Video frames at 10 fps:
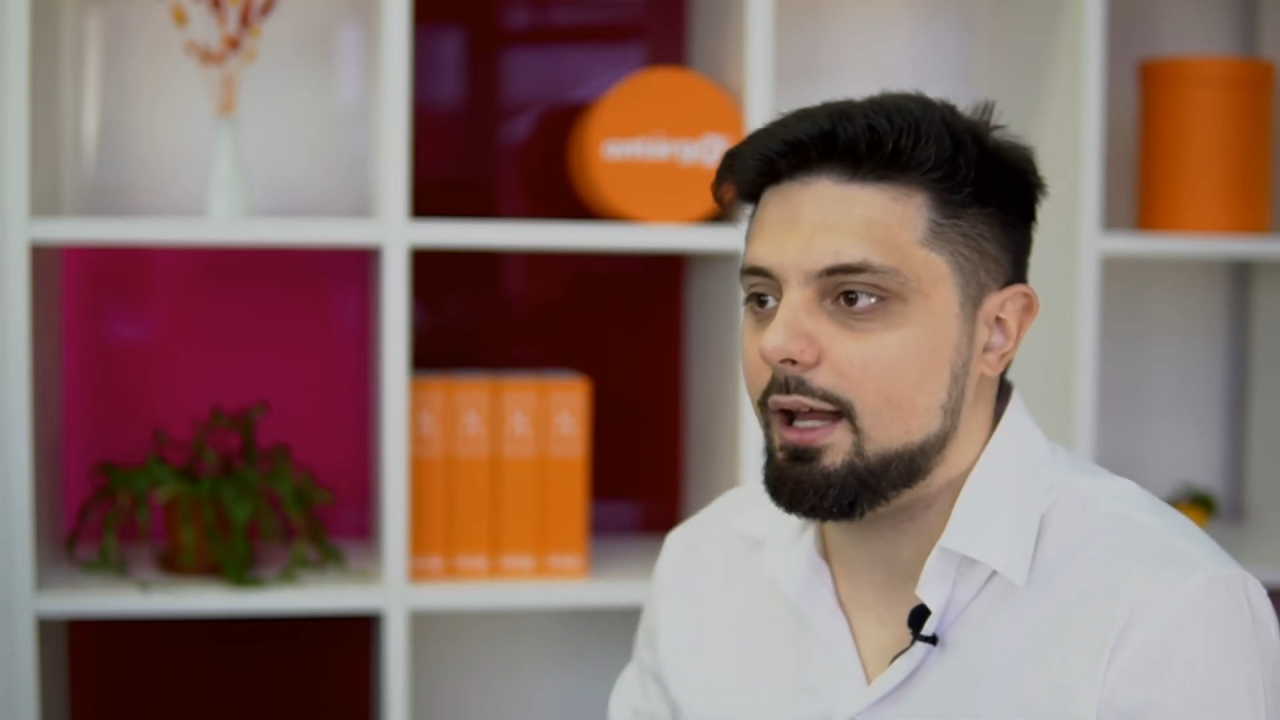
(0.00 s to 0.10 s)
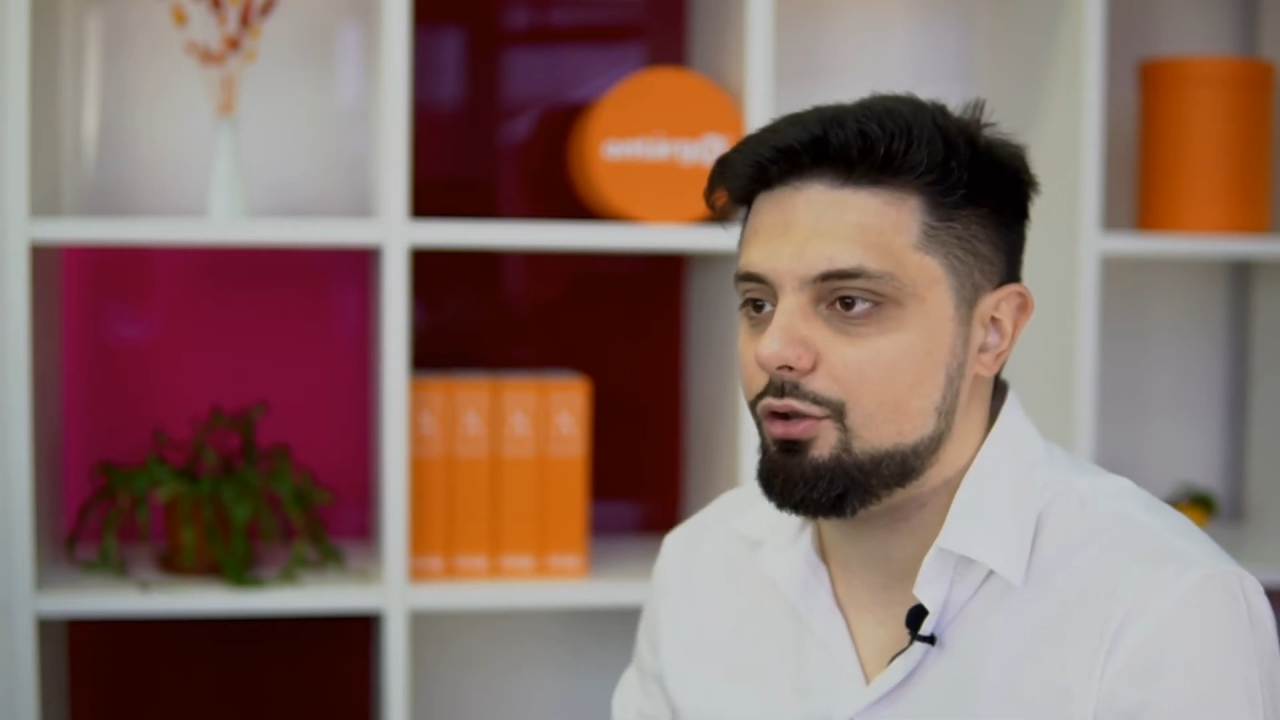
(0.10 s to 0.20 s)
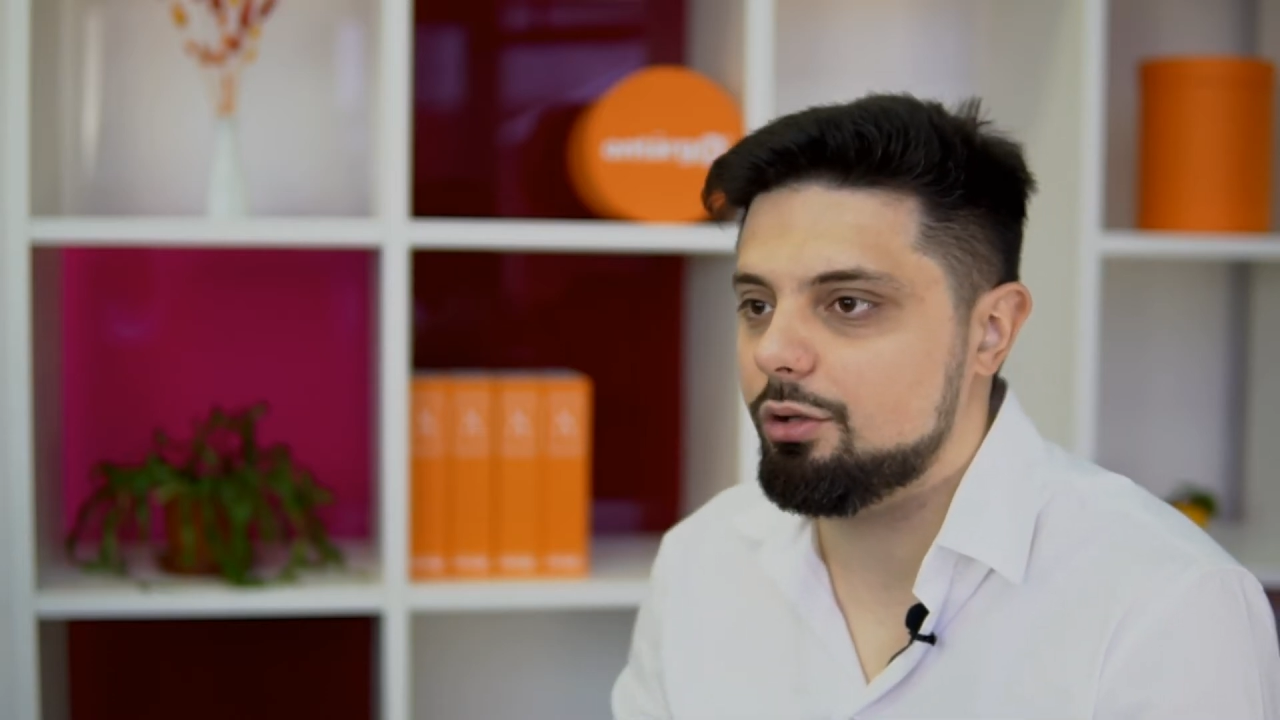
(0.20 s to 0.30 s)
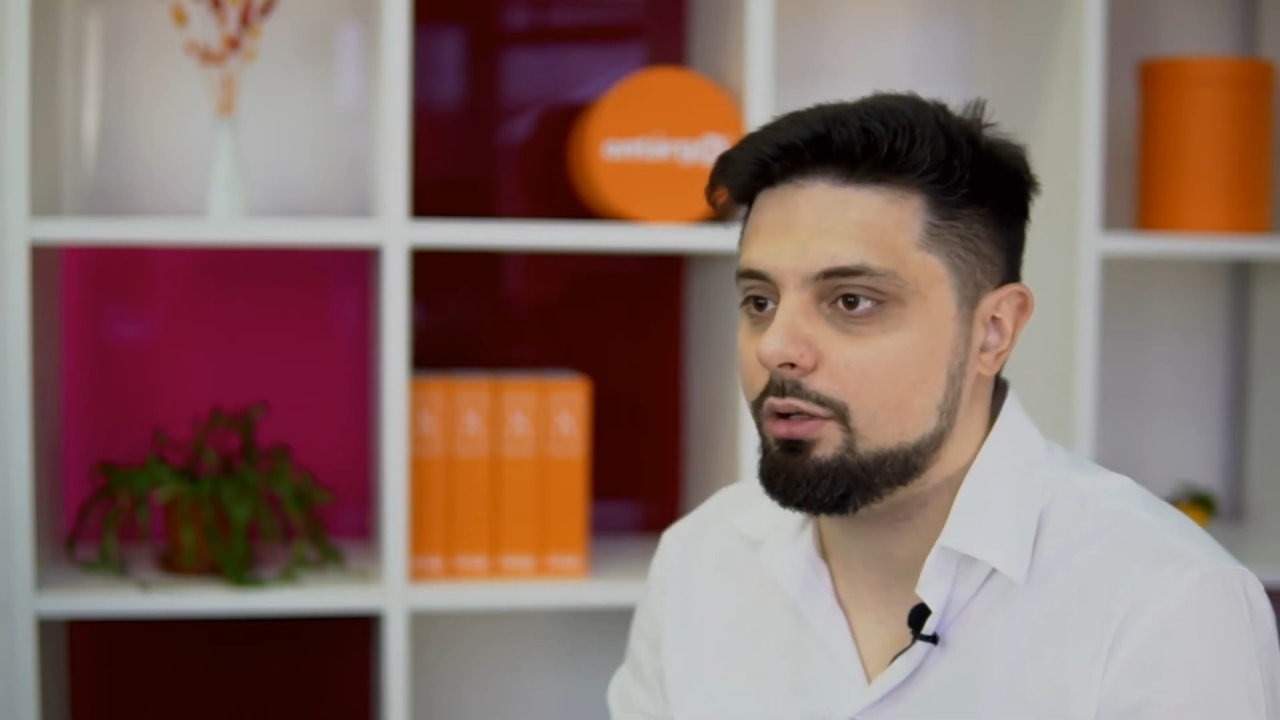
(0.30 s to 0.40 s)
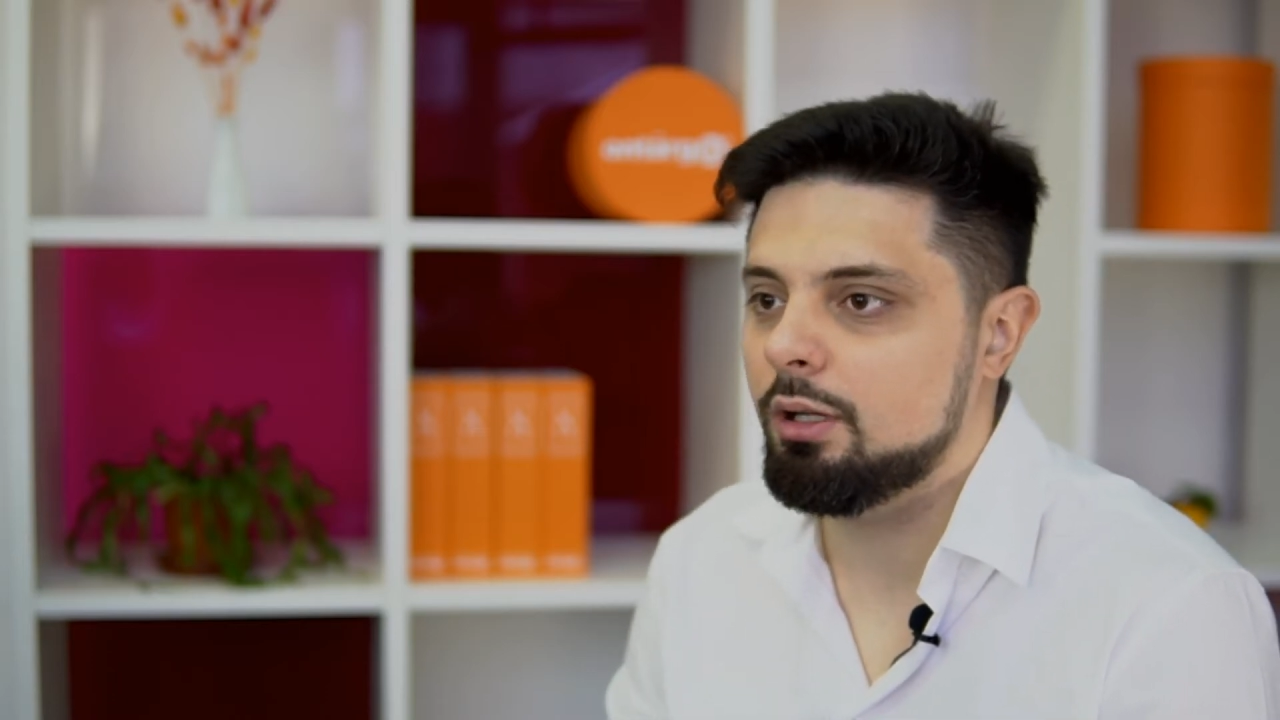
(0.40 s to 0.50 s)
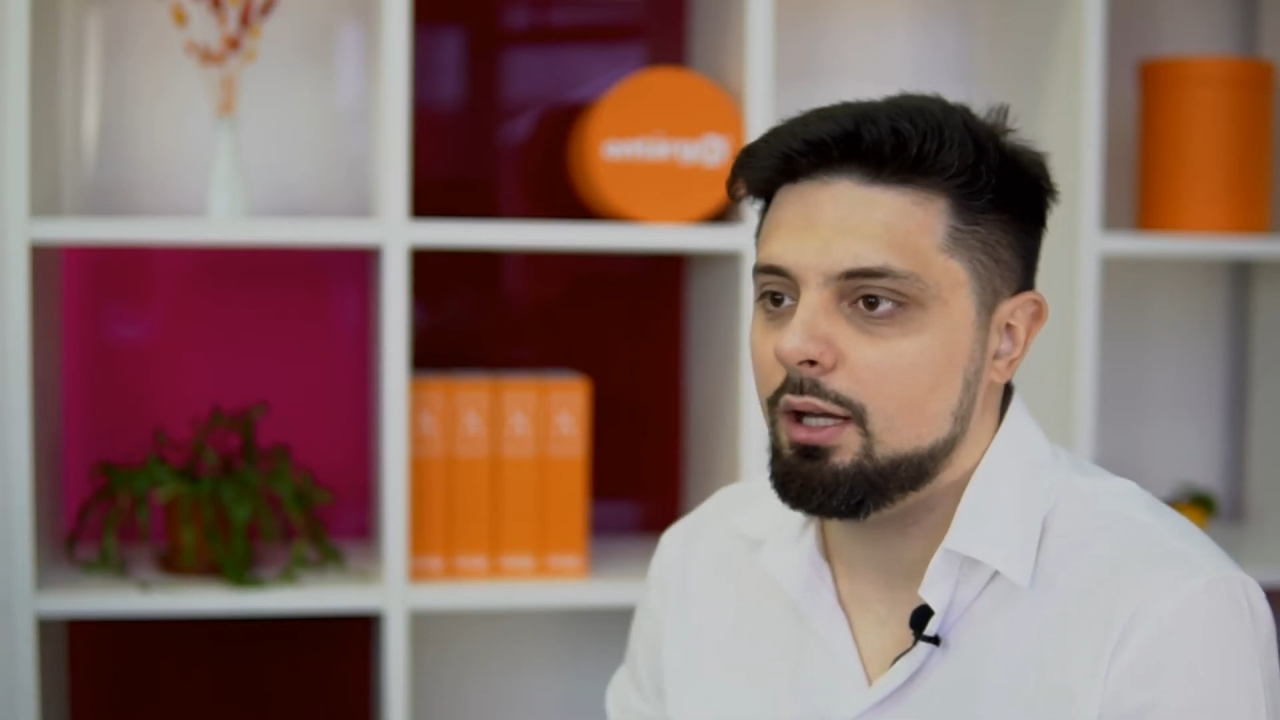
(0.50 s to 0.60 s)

engine